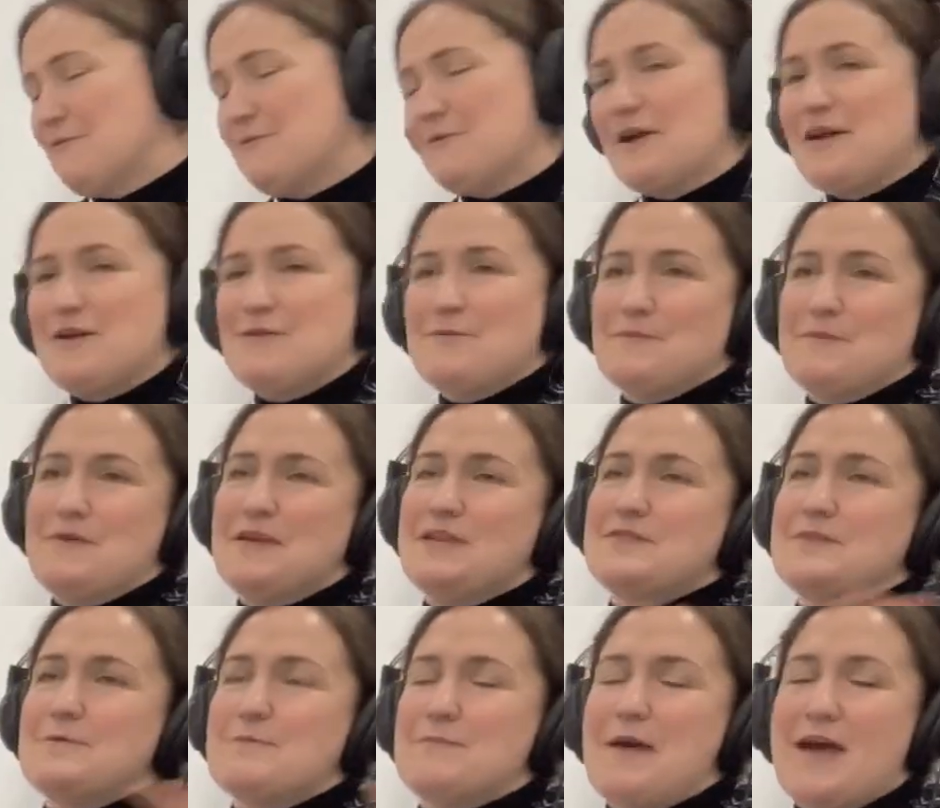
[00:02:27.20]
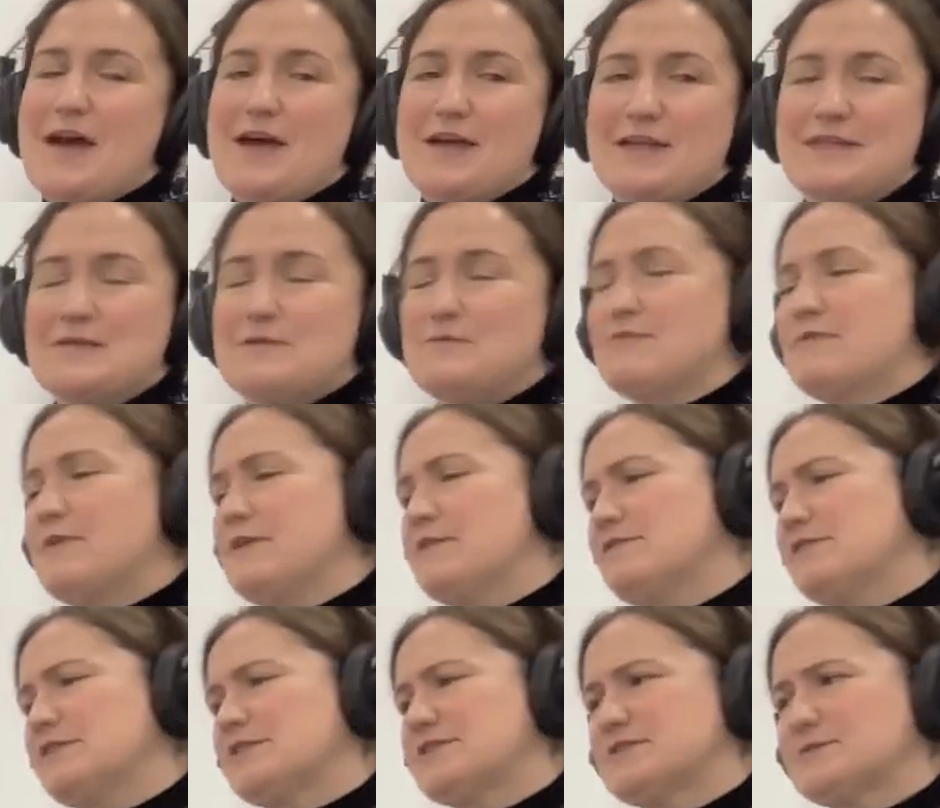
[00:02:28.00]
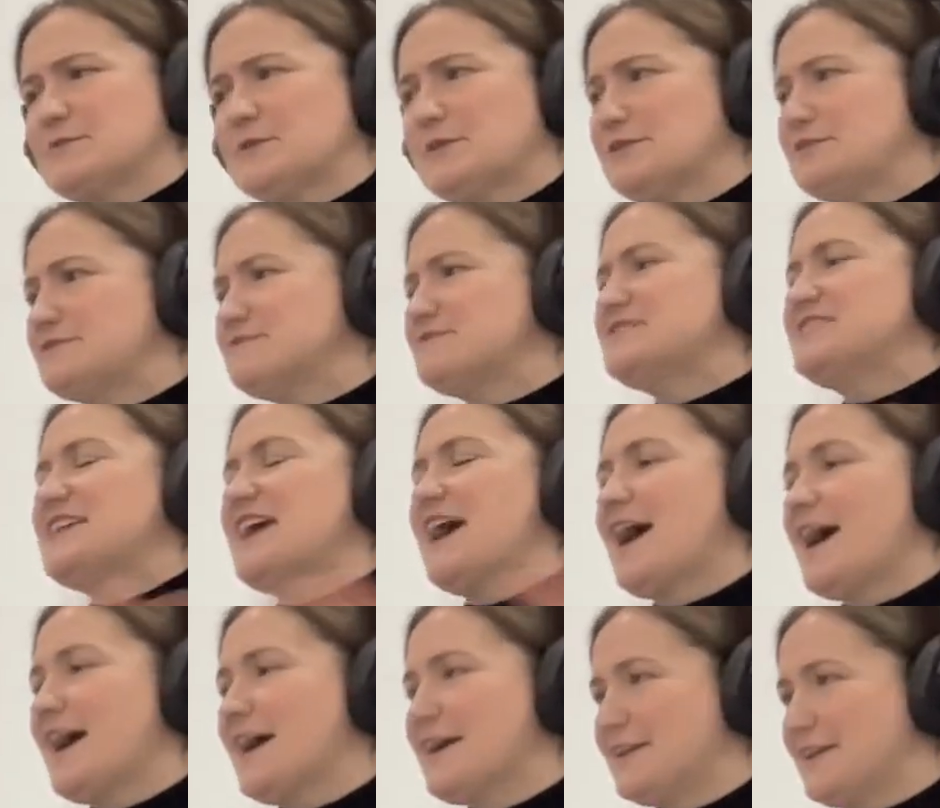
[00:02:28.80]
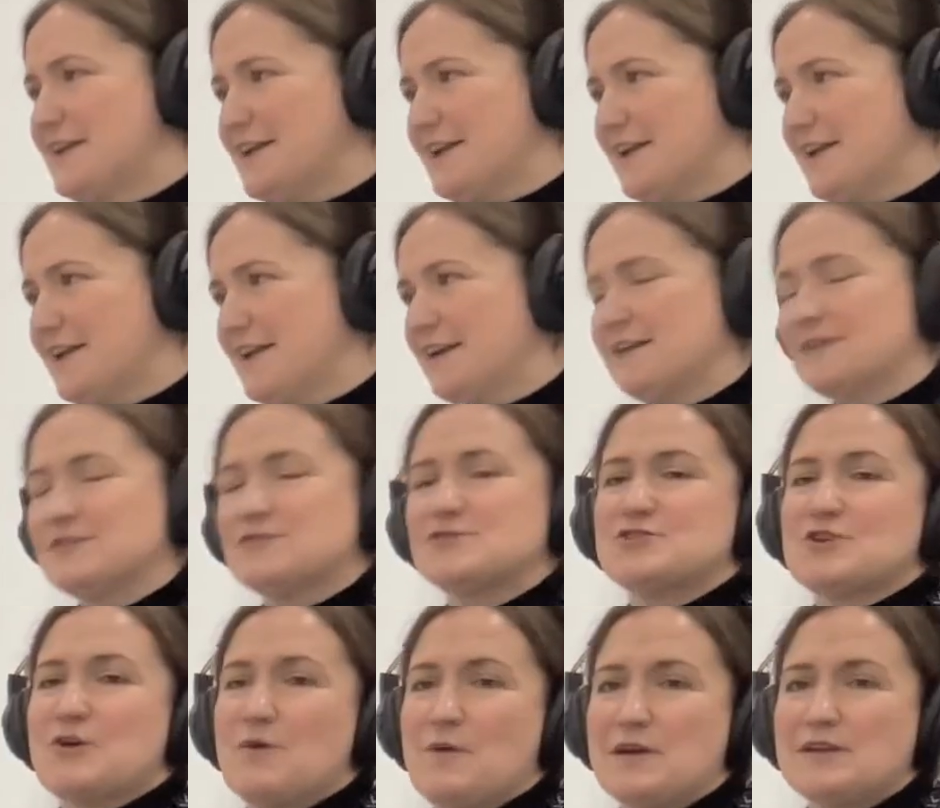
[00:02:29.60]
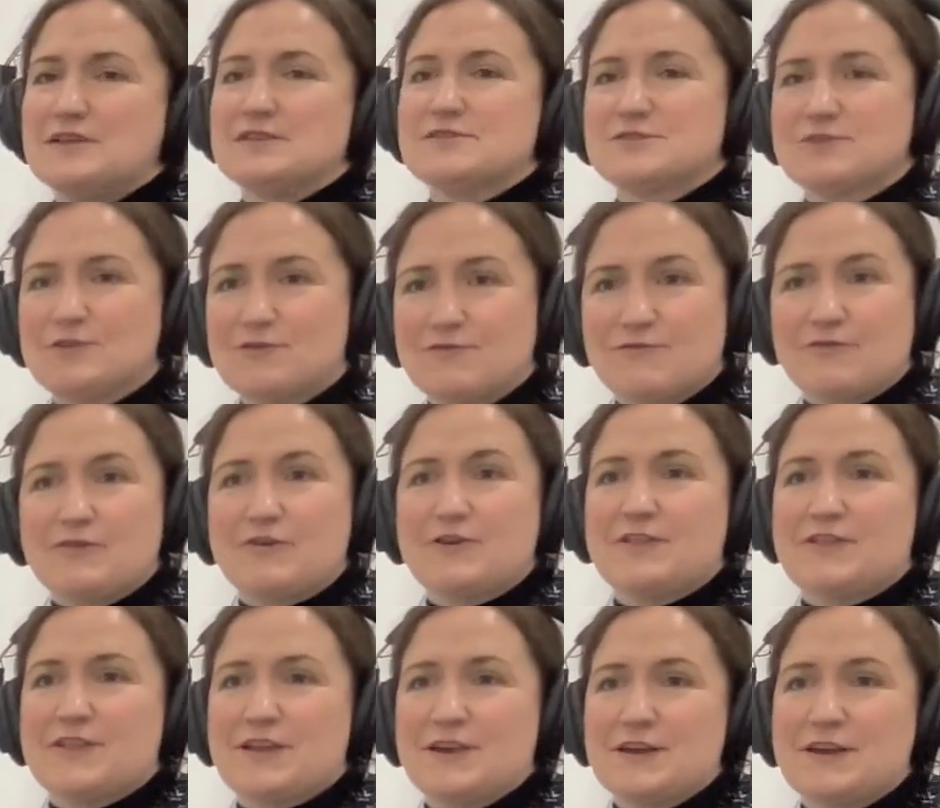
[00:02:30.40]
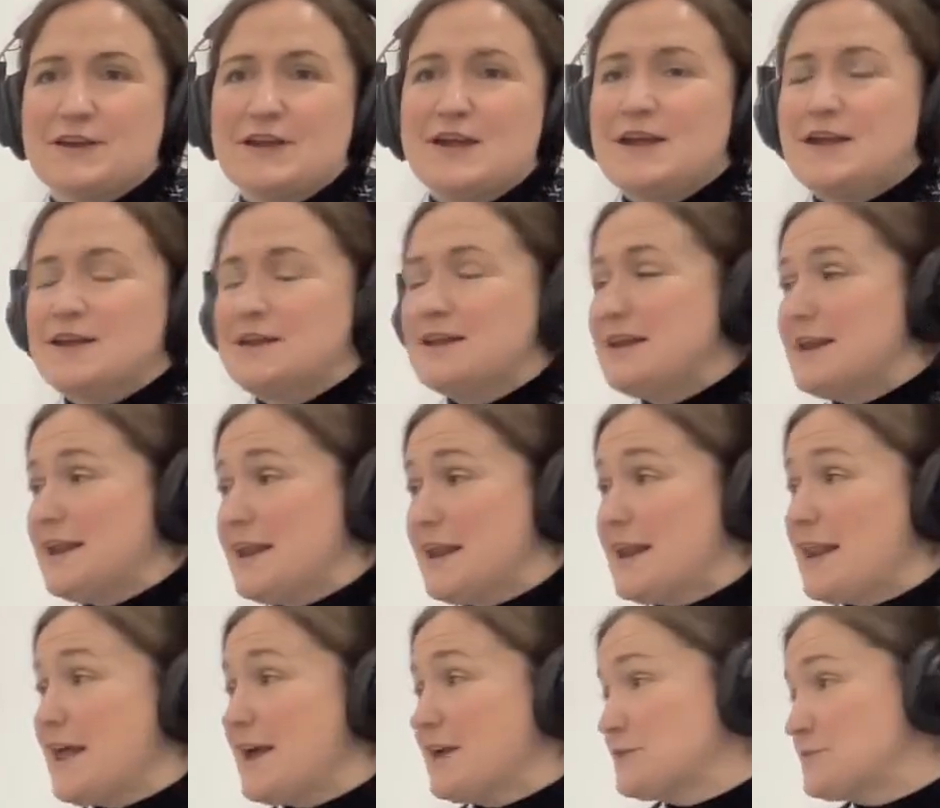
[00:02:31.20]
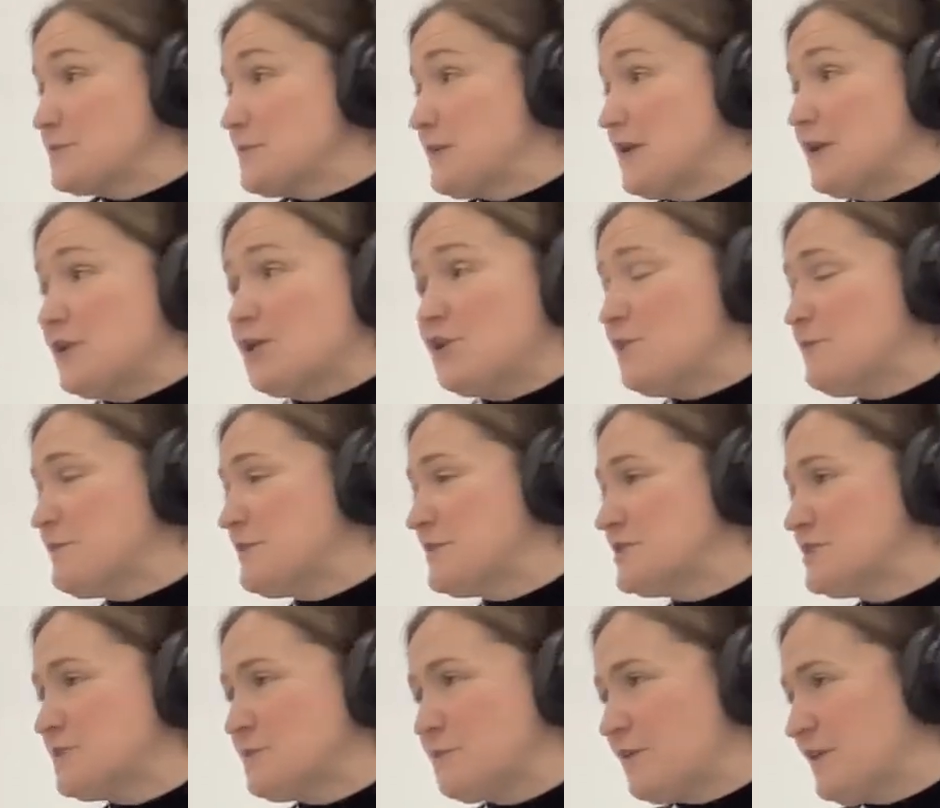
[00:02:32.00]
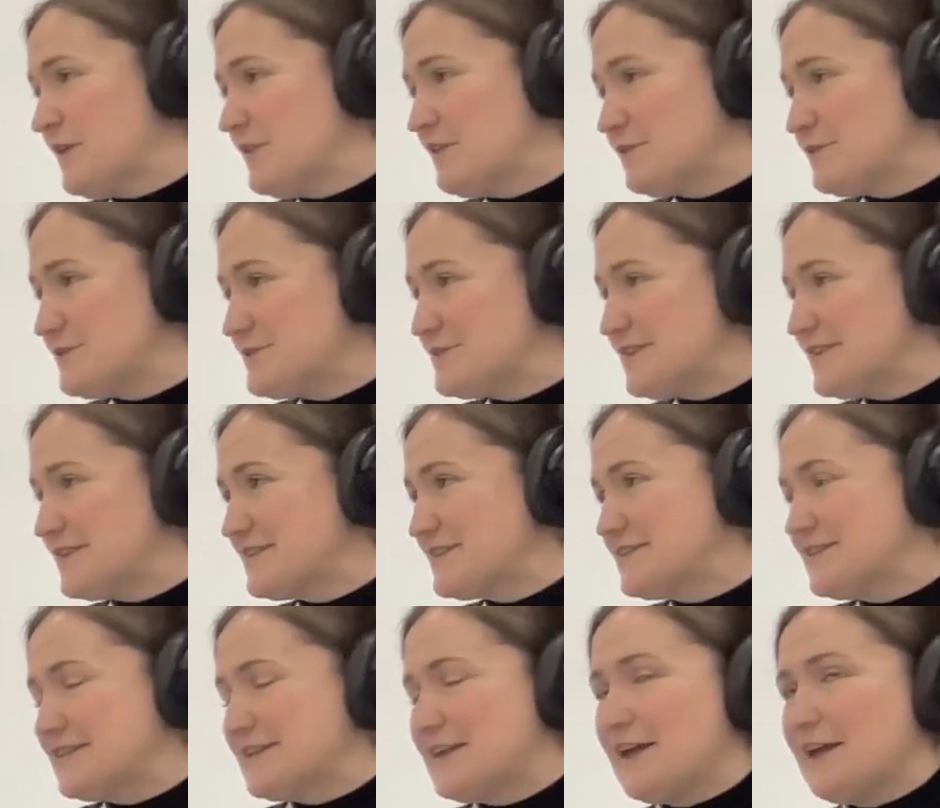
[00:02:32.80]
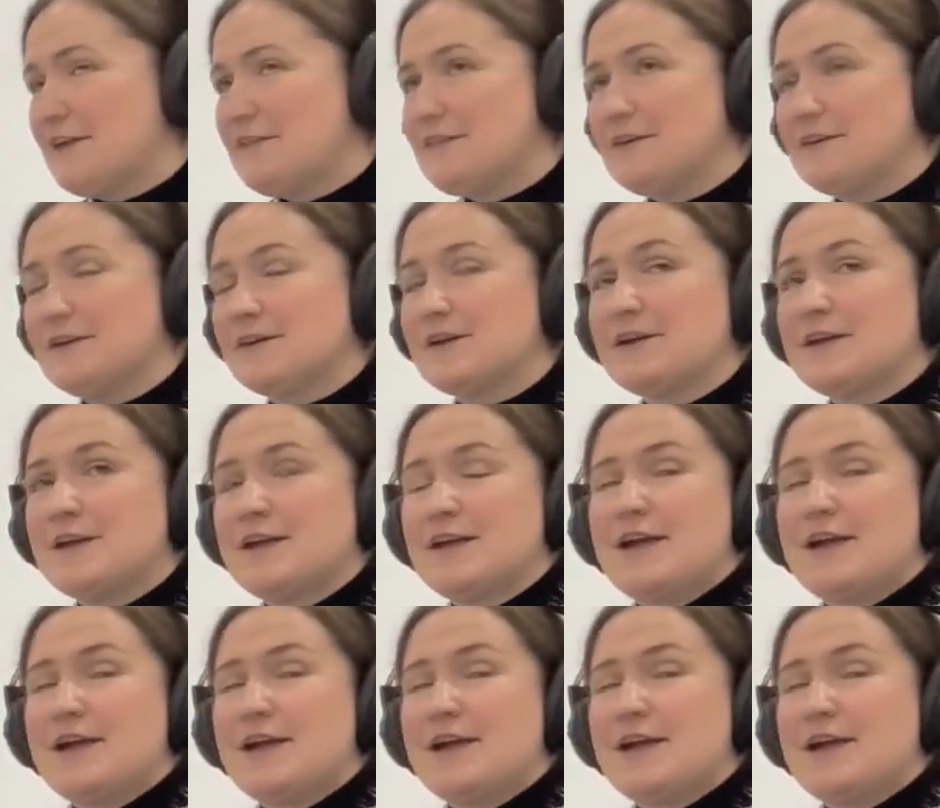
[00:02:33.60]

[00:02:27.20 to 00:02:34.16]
Right? In the previous world of tagging and so on and so forth, and needing an expert human to bring those things together.